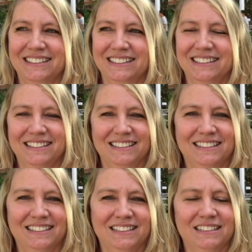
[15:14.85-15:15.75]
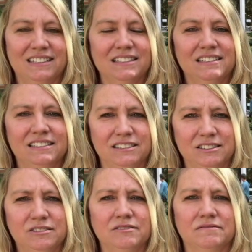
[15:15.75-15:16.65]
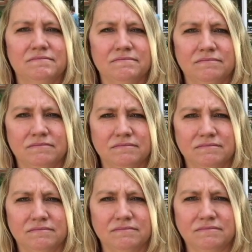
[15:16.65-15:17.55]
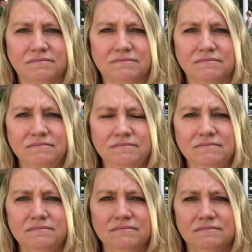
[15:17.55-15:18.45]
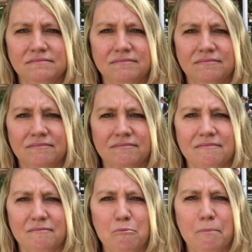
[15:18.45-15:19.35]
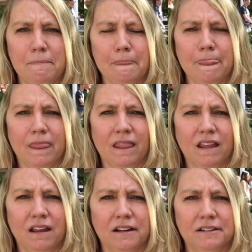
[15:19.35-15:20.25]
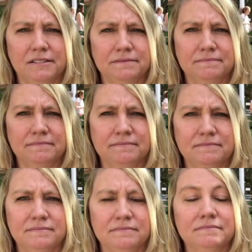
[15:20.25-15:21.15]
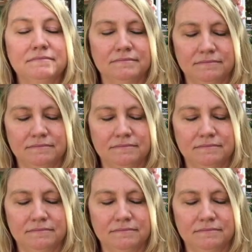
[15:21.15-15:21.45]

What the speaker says: (silent)